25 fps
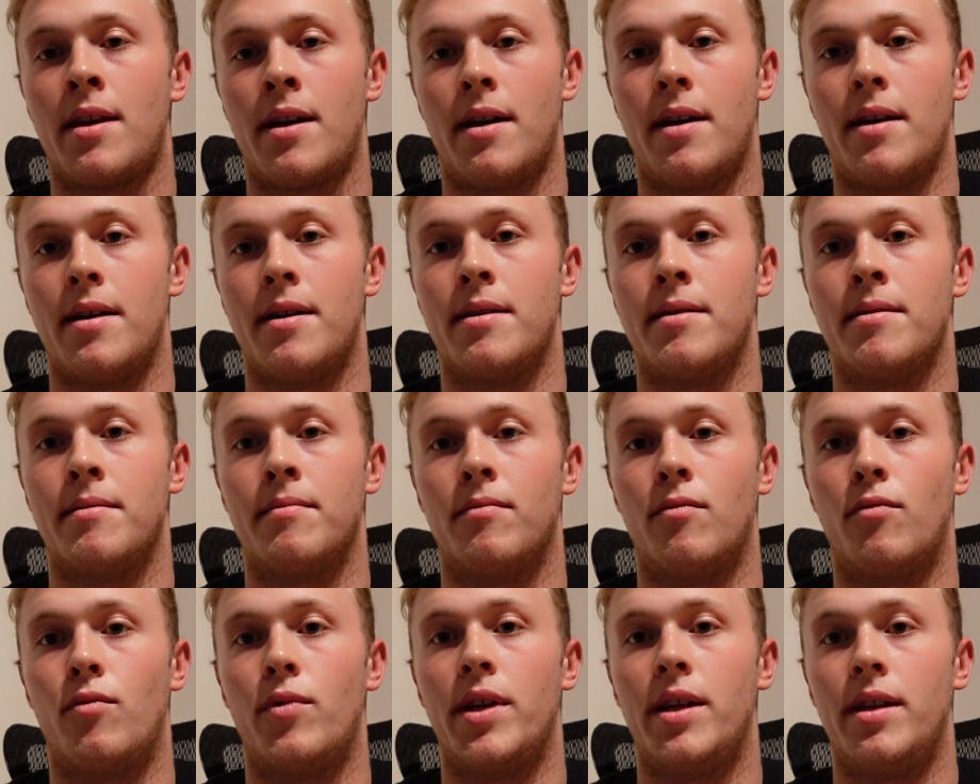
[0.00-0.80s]

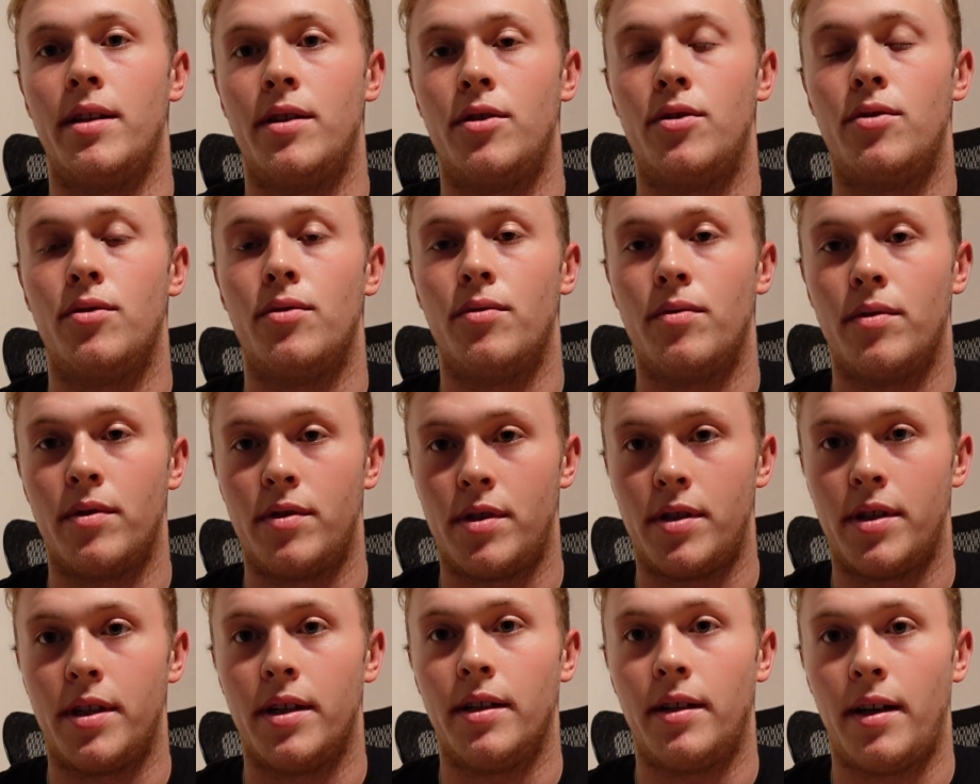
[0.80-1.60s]
Um, we do
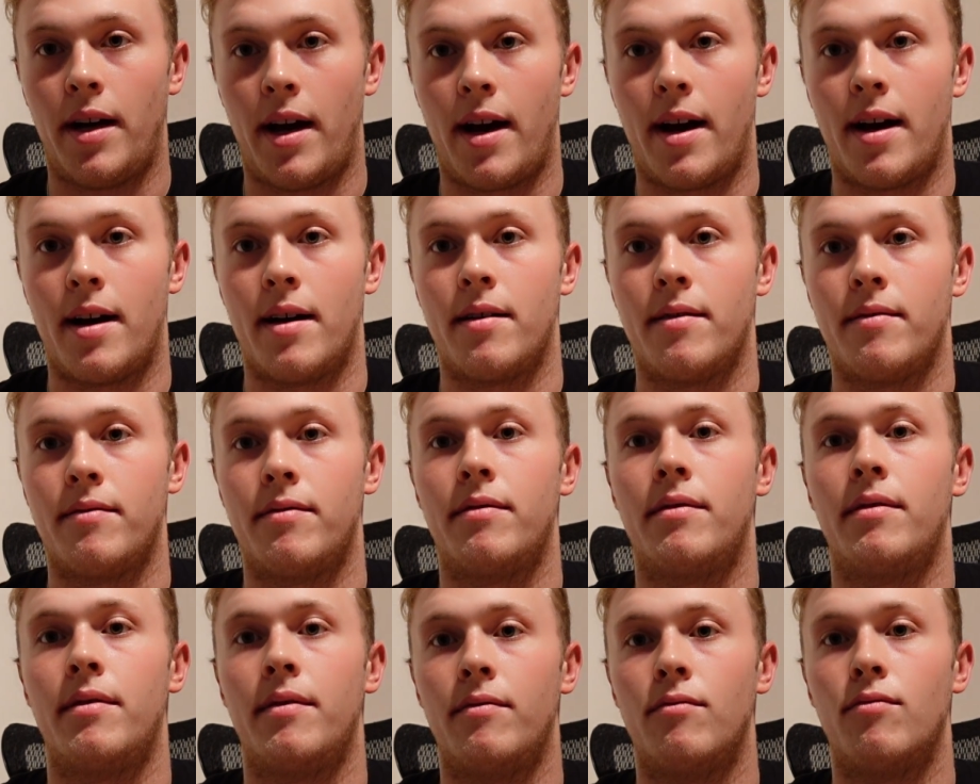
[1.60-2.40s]
still have
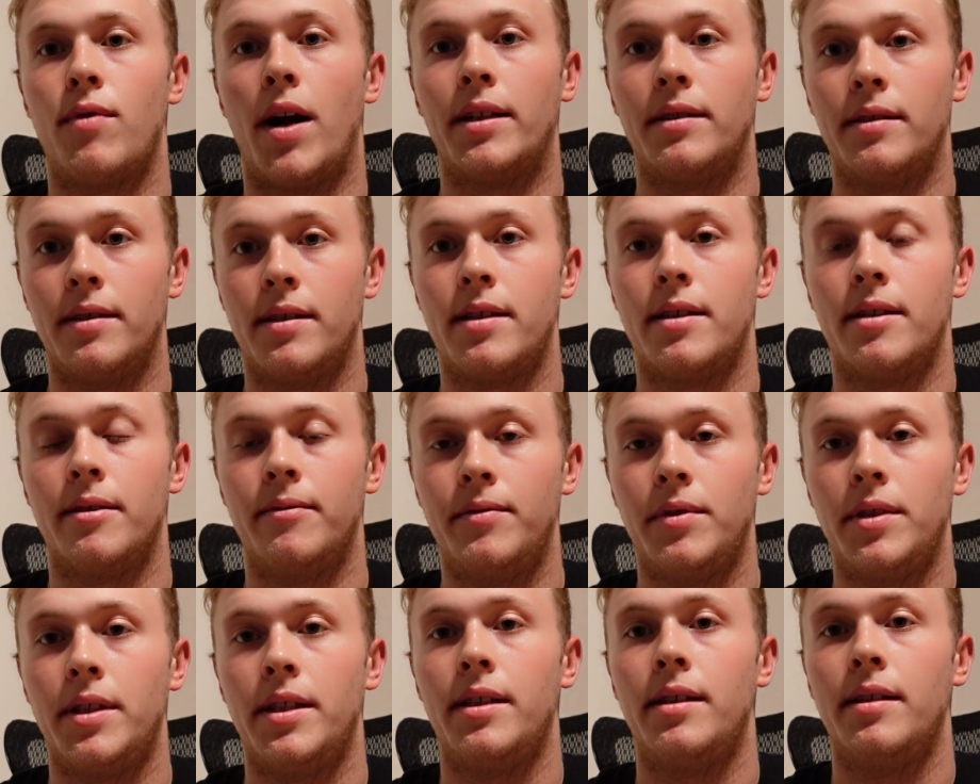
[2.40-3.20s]

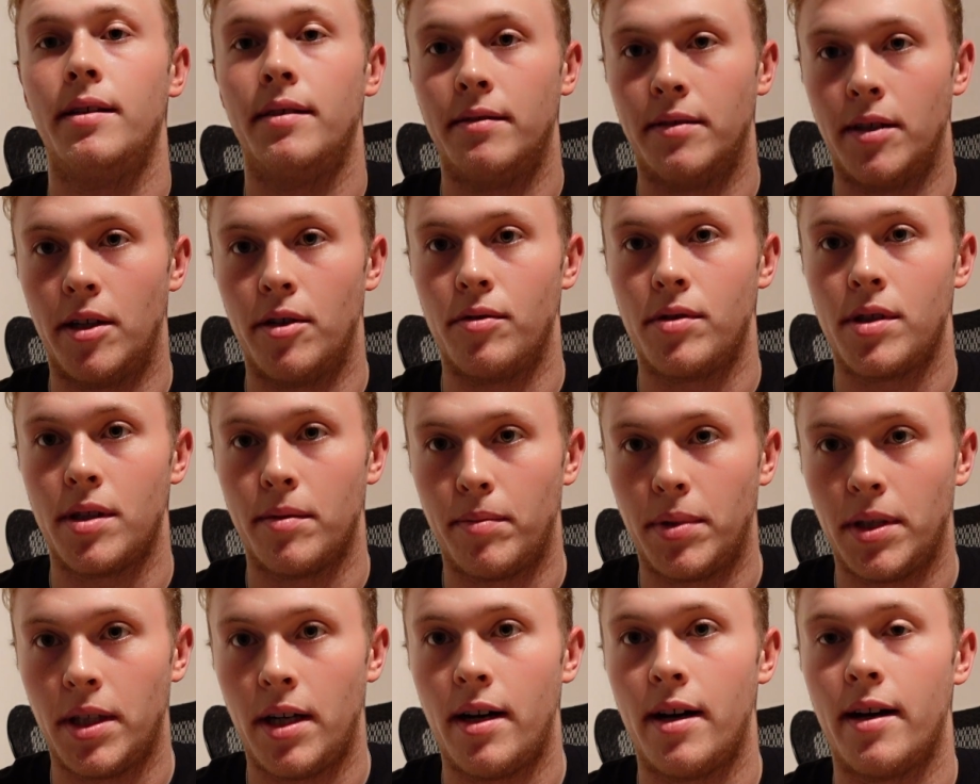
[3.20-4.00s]
relatively low
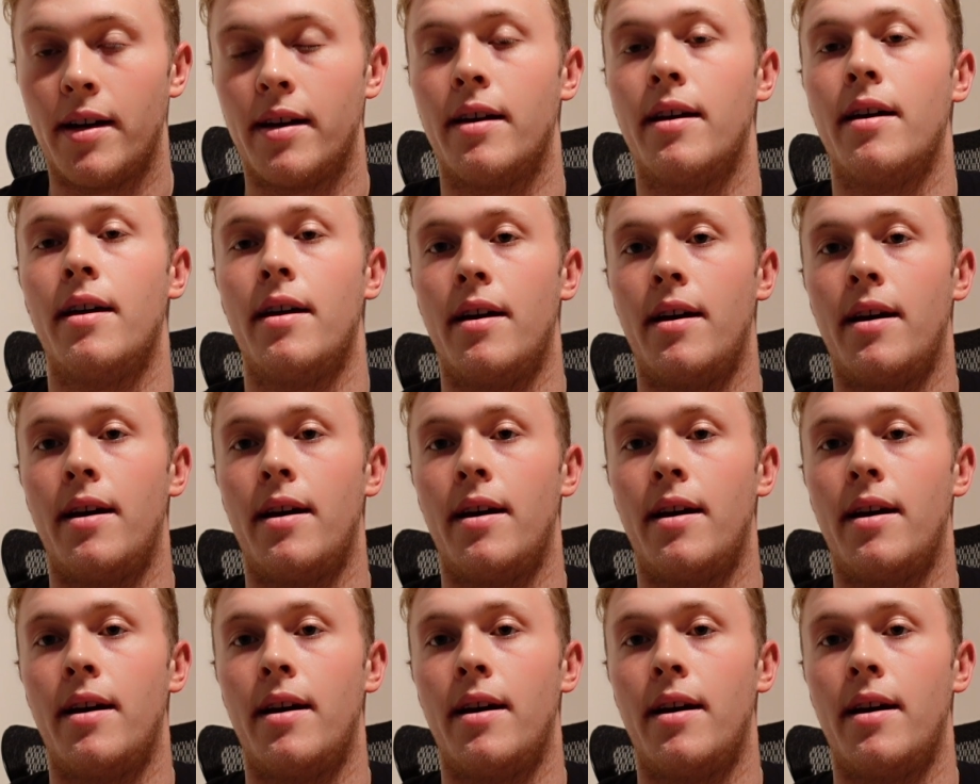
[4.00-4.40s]
supply.